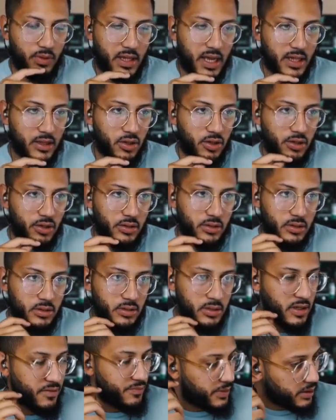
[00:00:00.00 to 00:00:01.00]
I wonder how long
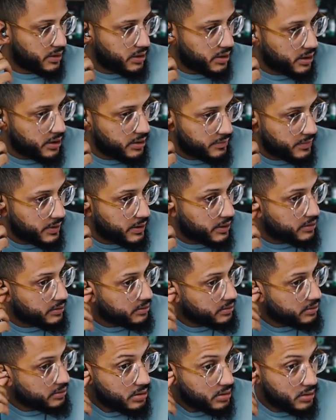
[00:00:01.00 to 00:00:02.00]
they've been cutting, man.
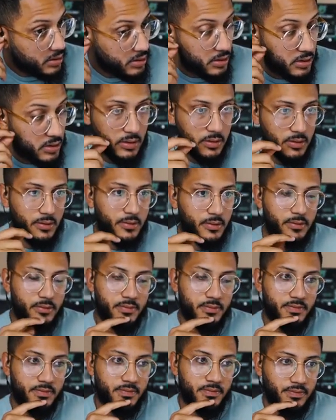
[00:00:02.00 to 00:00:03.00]
So as you see here, I